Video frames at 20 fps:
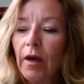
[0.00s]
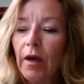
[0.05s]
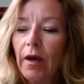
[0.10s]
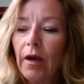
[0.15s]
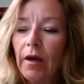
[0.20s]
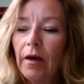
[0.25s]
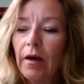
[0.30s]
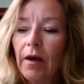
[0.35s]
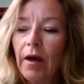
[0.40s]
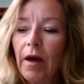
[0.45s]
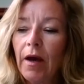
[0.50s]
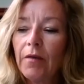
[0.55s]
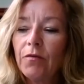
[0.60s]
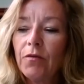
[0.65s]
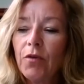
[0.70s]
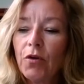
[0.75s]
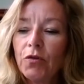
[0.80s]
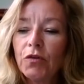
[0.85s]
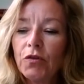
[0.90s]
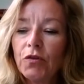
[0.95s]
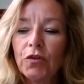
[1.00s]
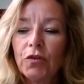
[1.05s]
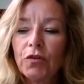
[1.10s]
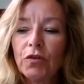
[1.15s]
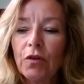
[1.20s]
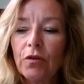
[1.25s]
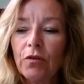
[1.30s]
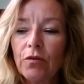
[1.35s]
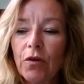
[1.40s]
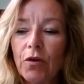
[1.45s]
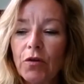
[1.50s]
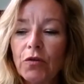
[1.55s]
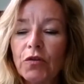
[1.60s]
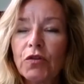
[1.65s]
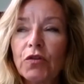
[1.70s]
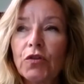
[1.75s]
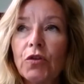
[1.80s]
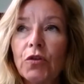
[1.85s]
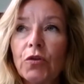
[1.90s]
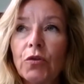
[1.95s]
And those
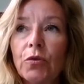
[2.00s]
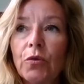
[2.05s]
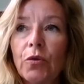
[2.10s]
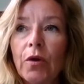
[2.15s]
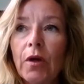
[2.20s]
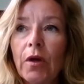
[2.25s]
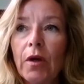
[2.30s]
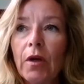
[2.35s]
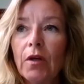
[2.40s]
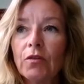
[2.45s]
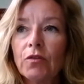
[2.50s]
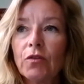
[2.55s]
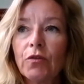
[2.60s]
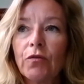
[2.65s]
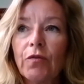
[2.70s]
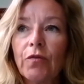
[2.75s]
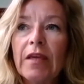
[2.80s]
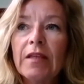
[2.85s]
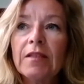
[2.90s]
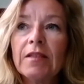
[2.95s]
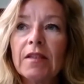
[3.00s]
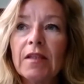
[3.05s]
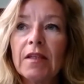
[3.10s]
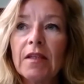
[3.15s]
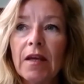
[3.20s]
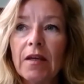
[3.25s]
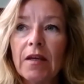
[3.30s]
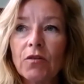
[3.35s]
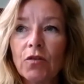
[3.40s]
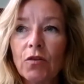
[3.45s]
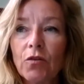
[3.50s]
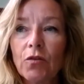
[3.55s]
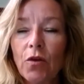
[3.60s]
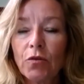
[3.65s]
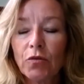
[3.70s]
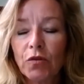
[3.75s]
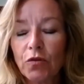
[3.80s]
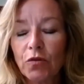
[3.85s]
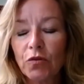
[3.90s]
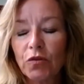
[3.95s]
two sort of incidents, or
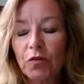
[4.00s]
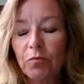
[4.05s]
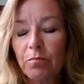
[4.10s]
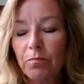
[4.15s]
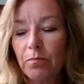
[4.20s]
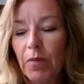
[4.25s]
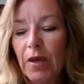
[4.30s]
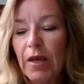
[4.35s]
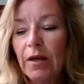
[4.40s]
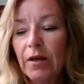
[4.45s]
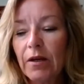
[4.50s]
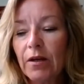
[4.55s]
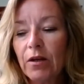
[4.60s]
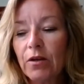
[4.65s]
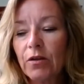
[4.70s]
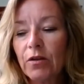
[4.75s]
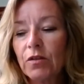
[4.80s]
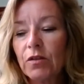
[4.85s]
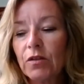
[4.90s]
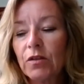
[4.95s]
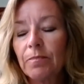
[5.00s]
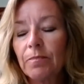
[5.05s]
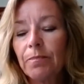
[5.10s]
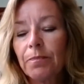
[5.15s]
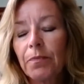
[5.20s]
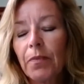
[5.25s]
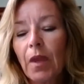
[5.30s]
those two periods,